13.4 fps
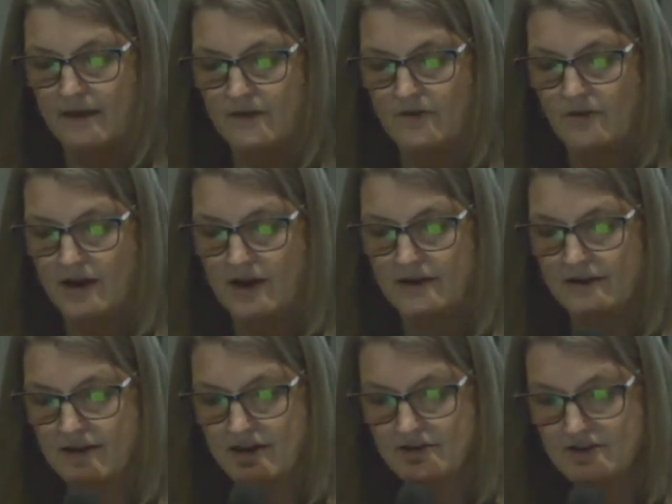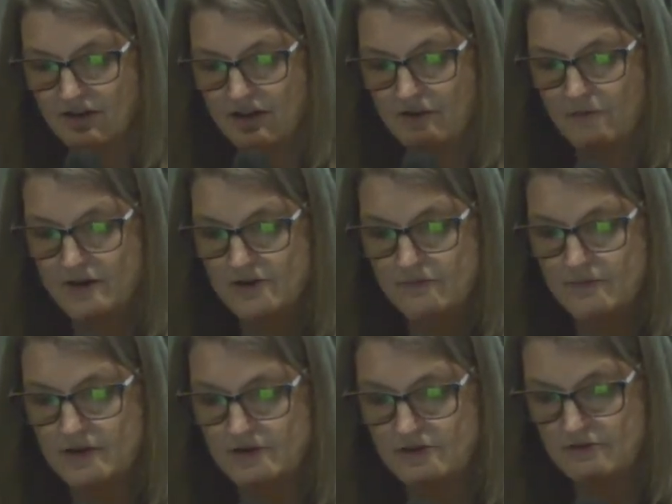All right. Gosh, I get way too
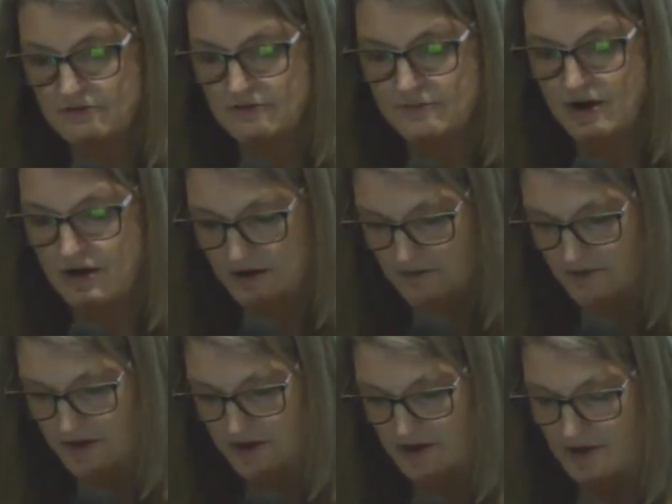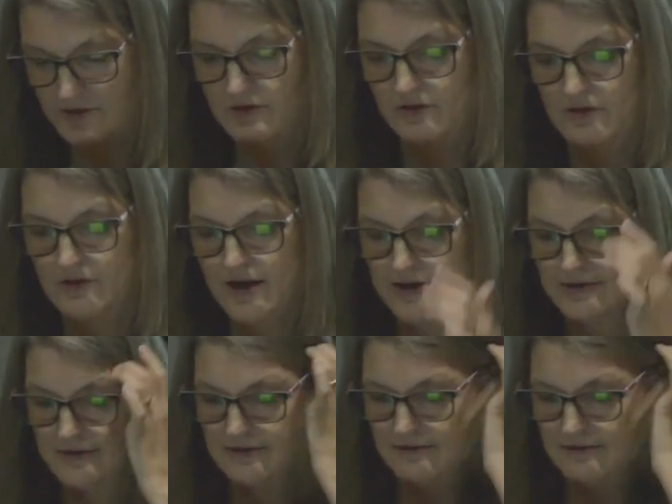much. I'm not going to read it all to you guys.